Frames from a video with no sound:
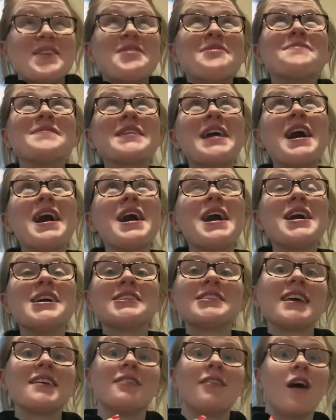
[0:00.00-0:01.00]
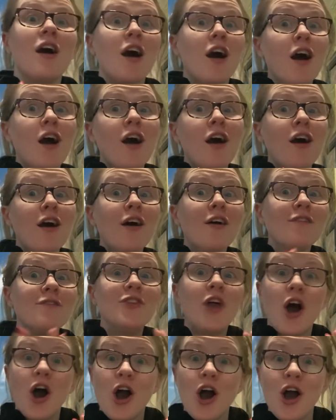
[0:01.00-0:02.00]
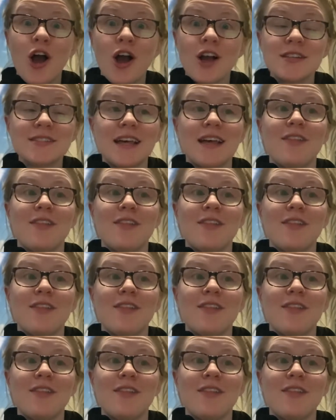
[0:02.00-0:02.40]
Oh my gosh, I love dogs.